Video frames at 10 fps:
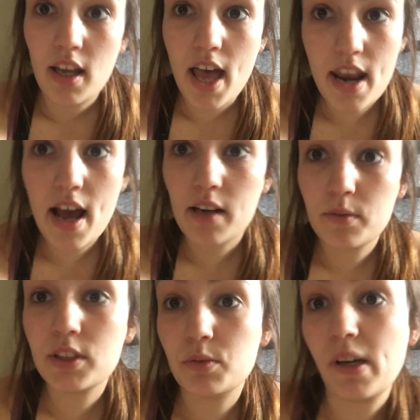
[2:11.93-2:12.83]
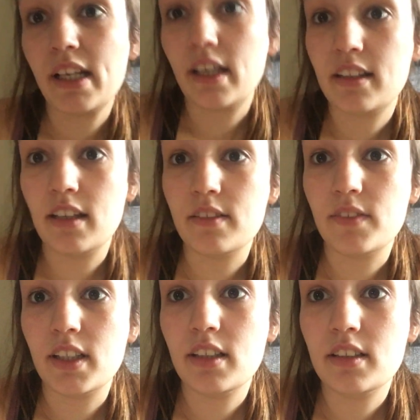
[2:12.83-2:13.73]
And I was sweating at the end of
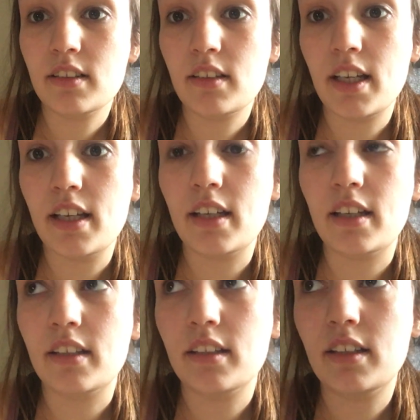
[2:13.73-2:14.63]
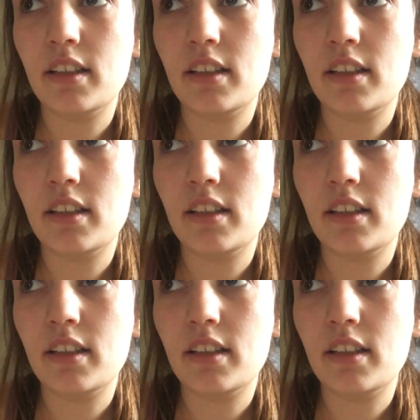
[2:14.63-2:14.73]
it, and